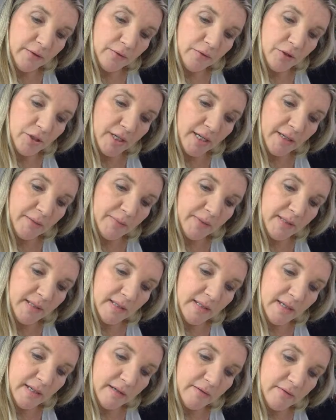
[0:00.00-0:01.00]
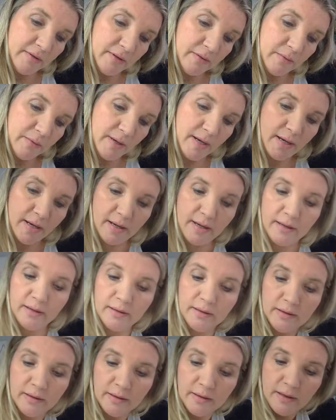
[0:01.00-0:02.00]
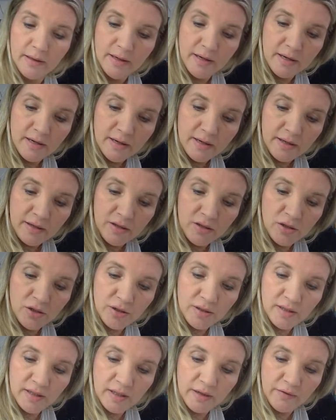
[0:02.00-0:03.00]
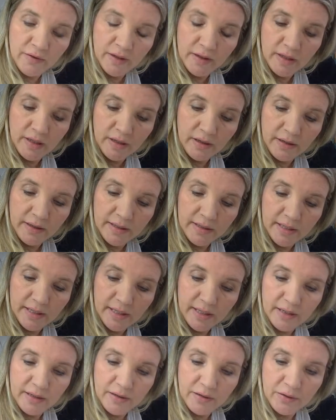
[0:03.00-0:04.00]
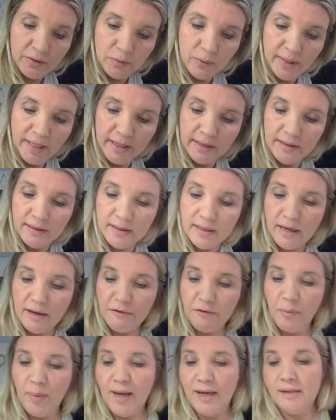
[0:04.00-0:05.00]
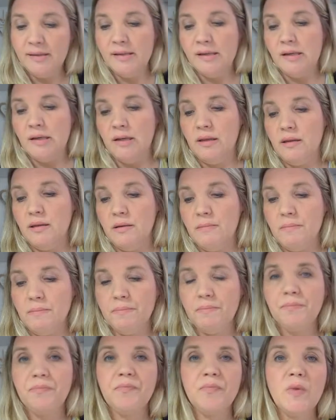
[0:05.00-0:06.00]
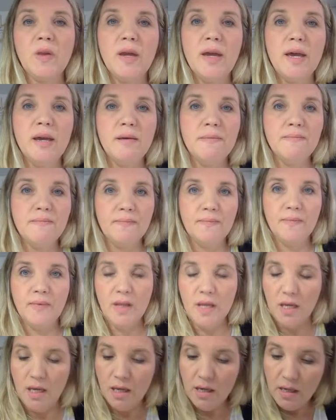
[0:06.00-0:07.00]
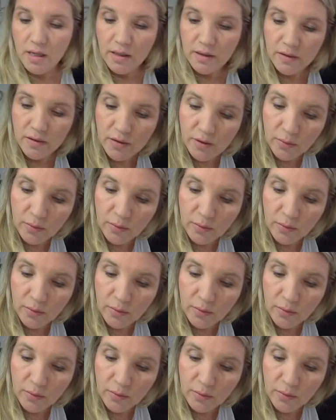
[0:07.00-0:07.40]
shapes in there as well. Just giving the idea that the wings have pattern in them. Okay, so